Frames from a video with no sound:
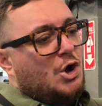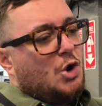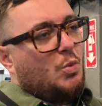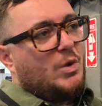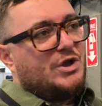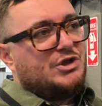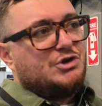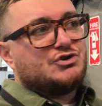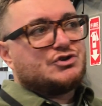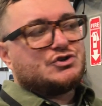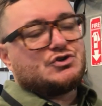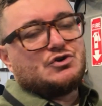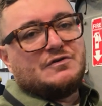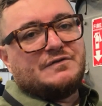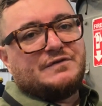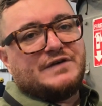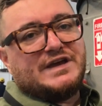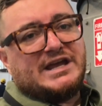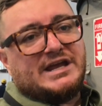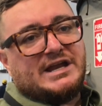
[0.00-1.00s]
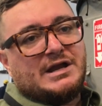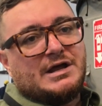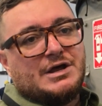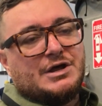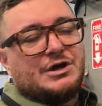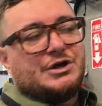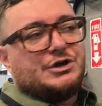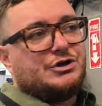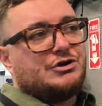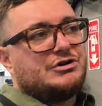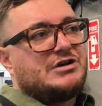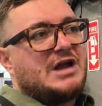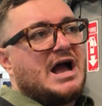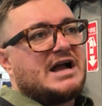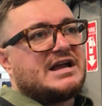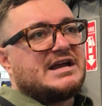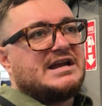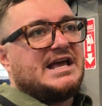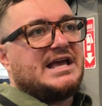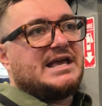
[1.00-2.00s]
When you sous vide,
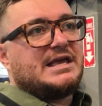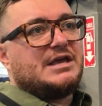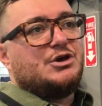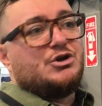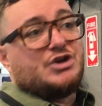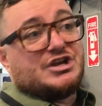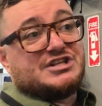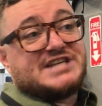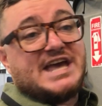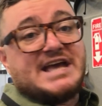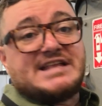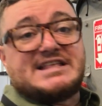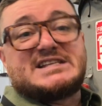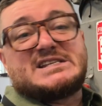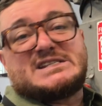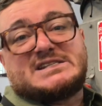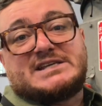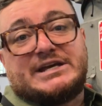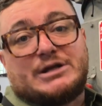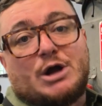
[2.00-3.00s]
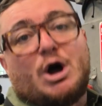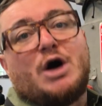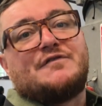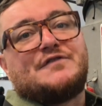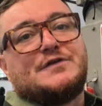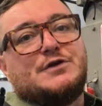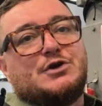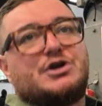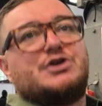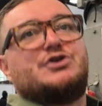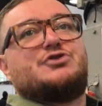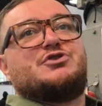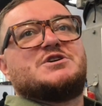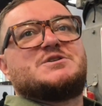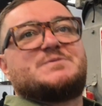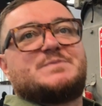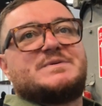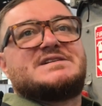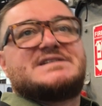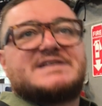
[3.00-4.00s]
you can take the skin off and you can
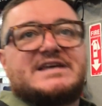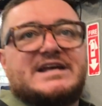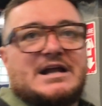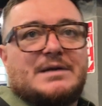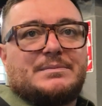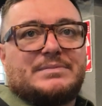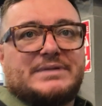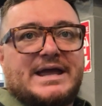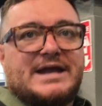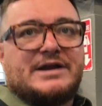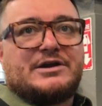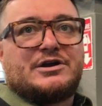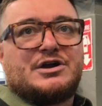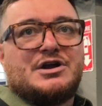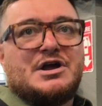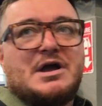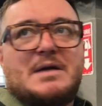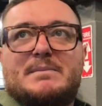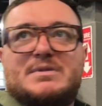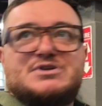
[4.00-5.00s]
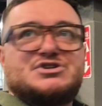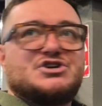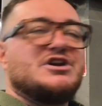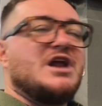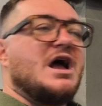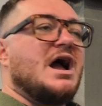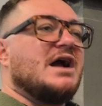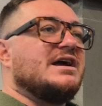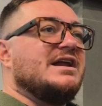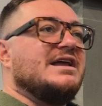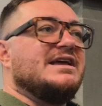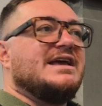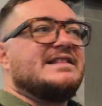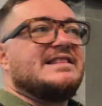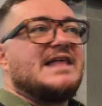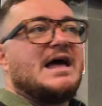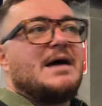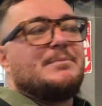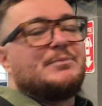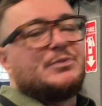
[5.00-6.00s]
crisp the skin up later, but you're not going to
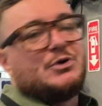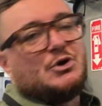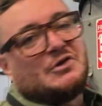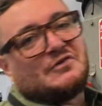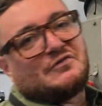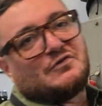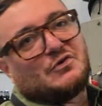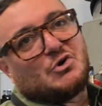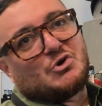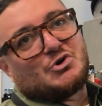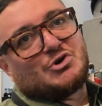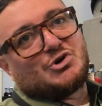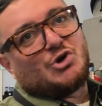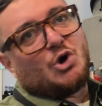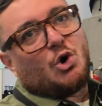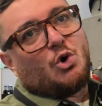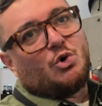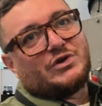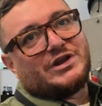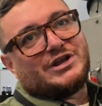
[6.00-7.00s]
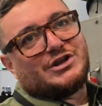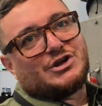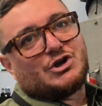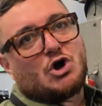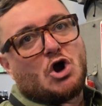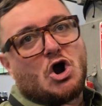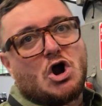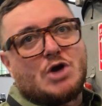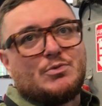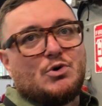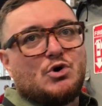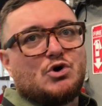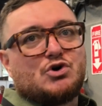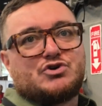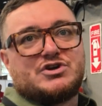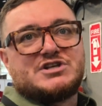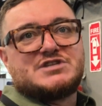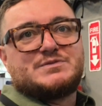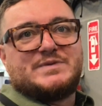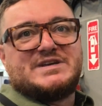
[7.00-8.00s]
get that beautiful golden caramel
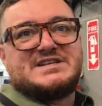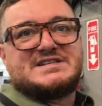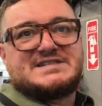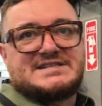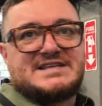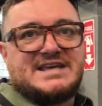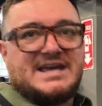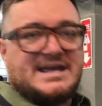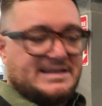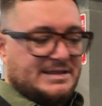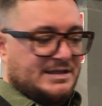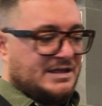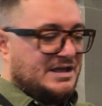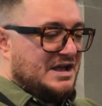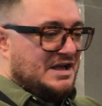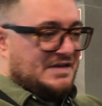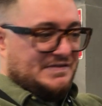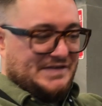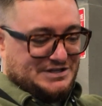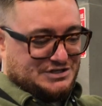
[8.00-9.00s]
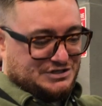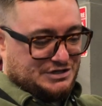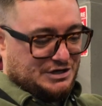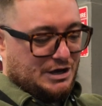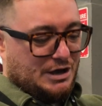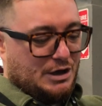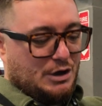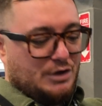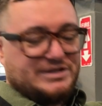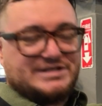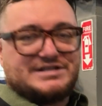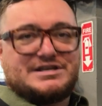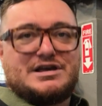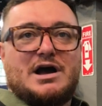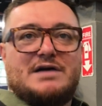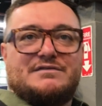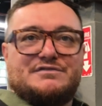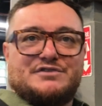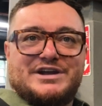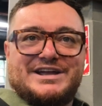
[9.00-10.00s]
crispy skin that's
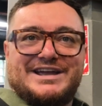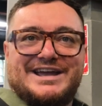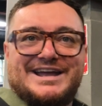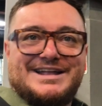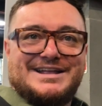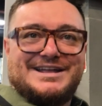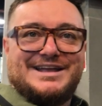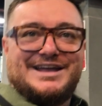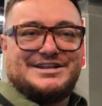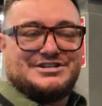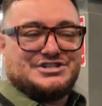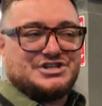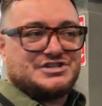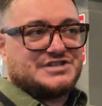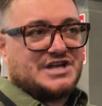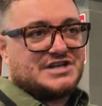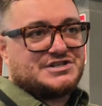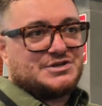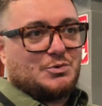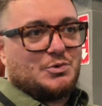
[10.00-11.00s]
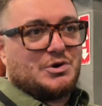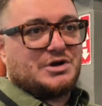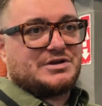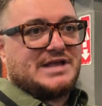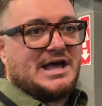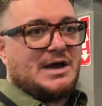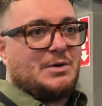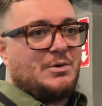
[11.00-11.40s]
covering it. It just doesn't work that